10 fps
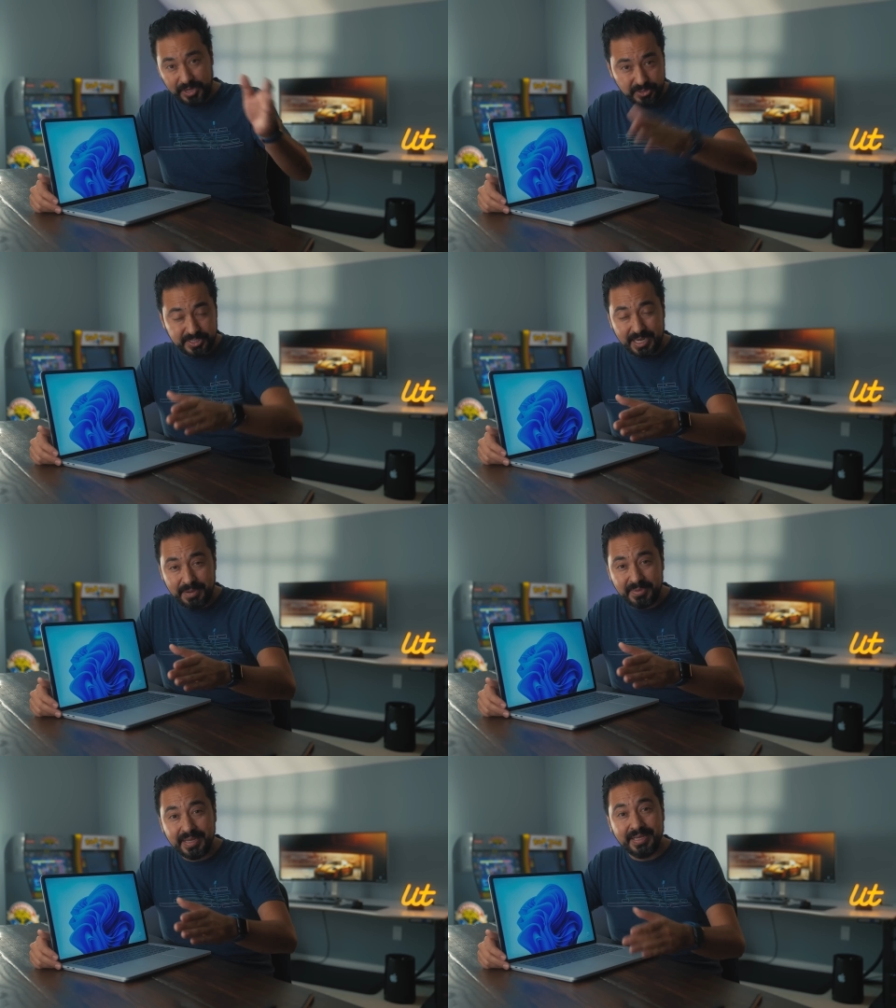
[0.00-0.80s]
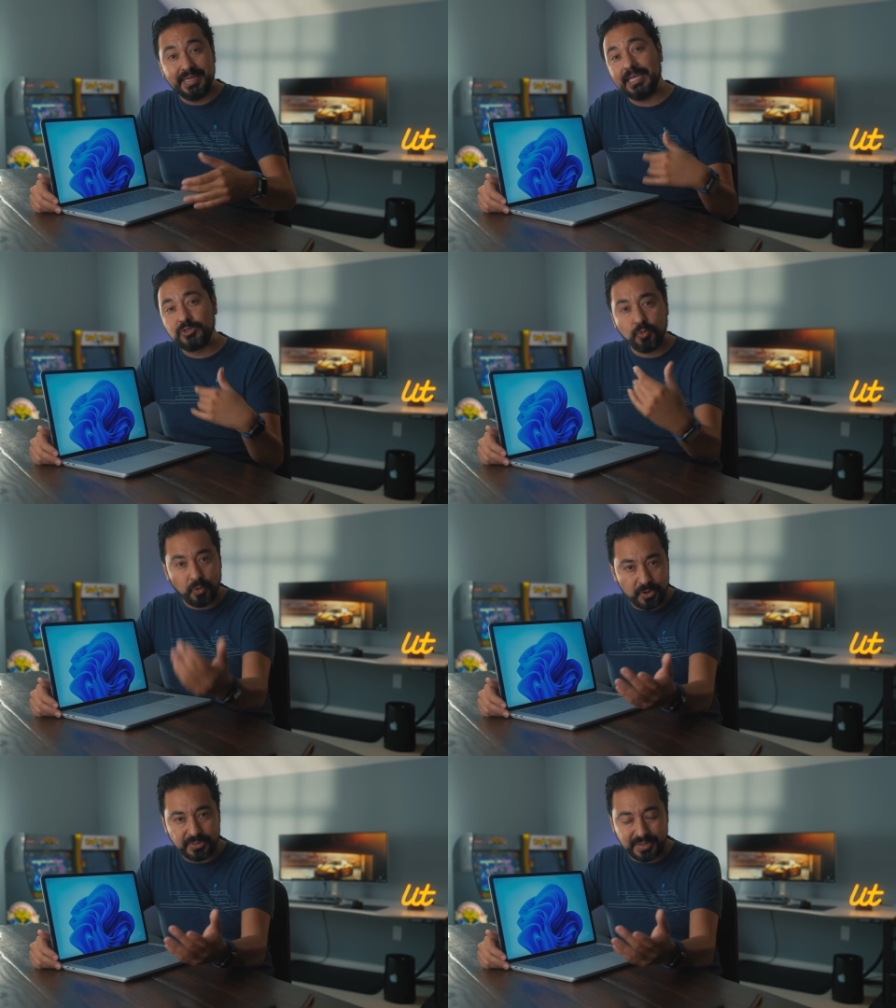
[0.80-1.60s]
real time is
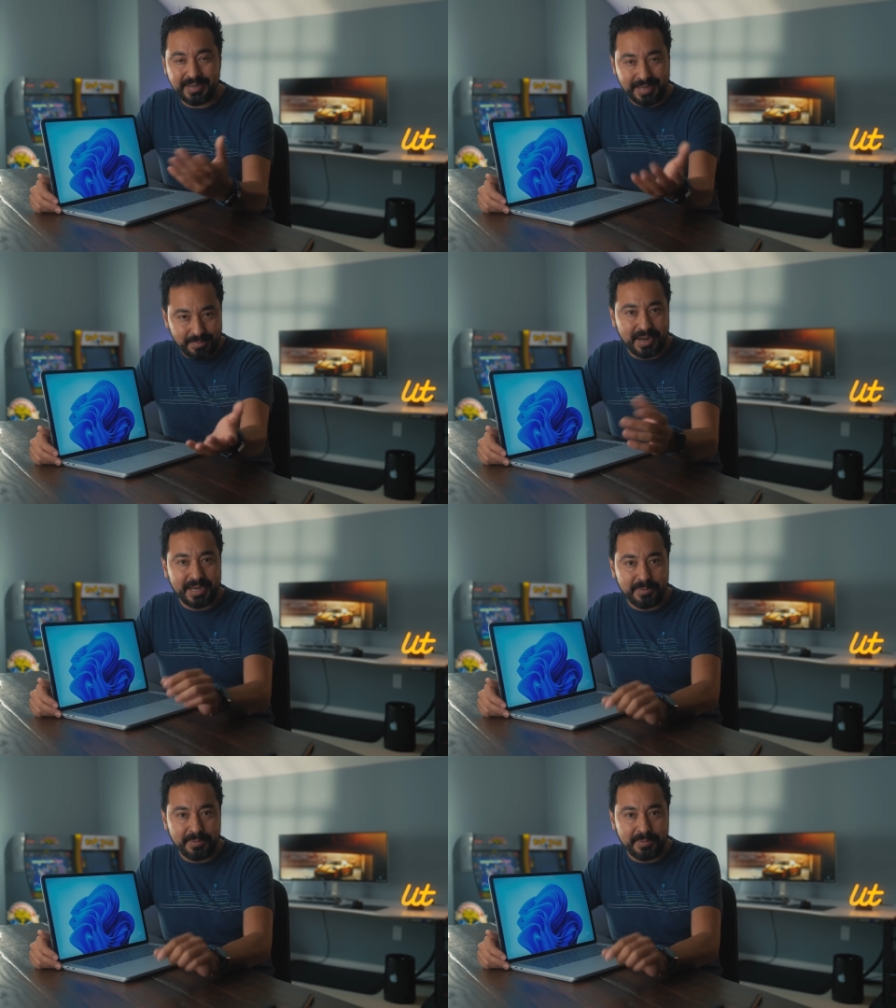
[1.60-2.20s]
worth it in my